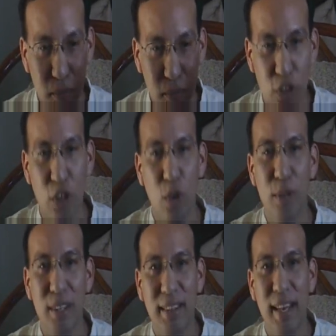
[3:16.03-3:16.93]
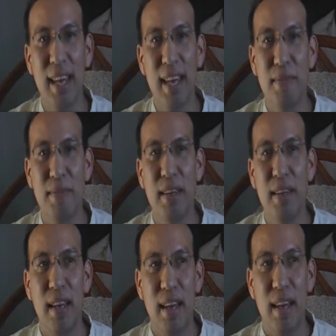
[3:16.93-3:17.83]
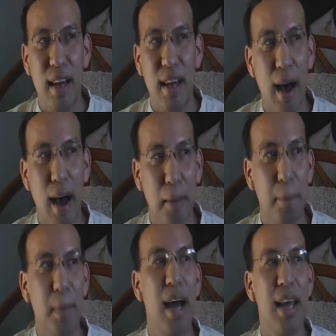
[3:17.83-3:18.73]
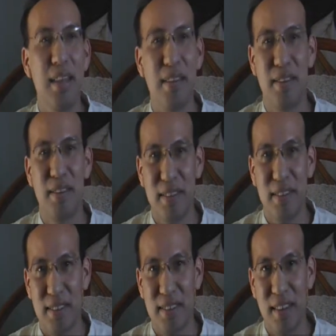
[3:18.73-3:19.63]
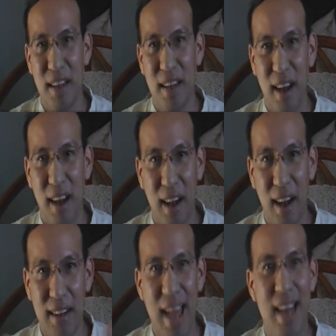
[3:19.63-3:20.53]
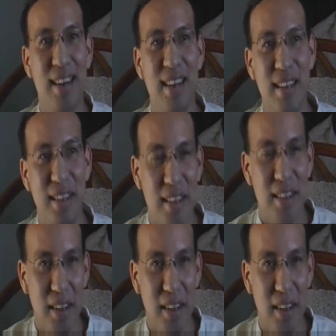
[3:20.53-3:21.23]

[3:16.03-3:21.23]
showed life unbiased, unedited.